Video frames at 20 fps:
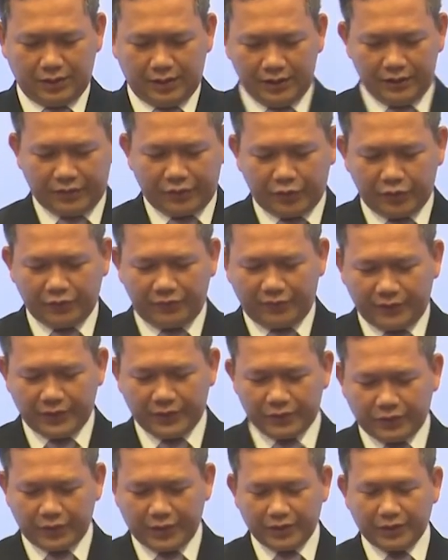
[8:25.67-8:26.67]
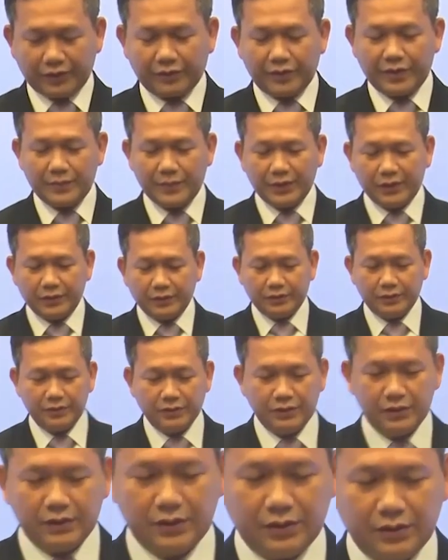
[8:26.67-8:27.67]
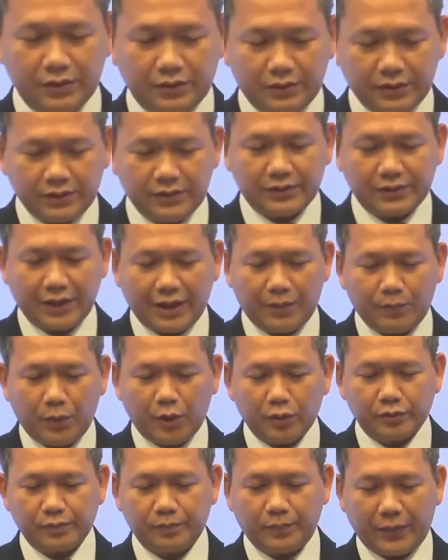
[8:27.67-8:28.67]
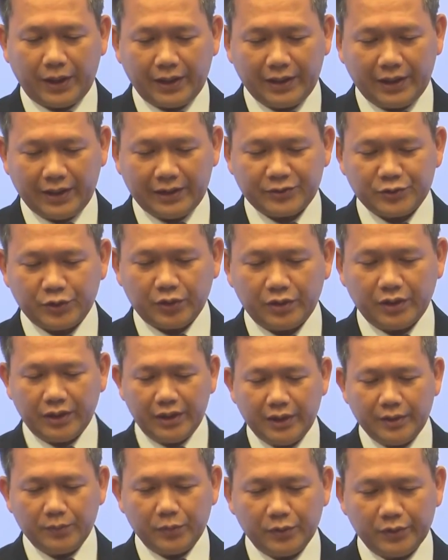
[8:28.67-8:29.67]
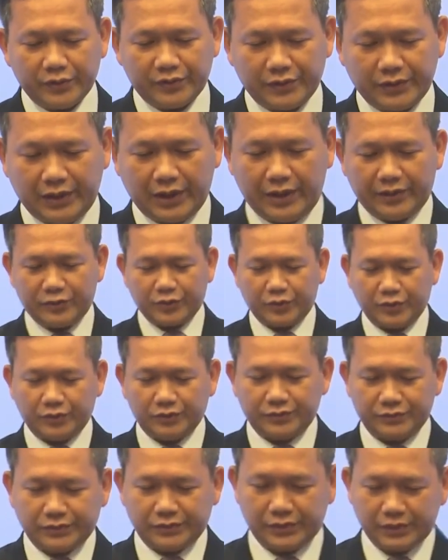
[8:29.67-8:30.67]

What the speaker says: And through free trade agreement, these are both bilateral and multilateral.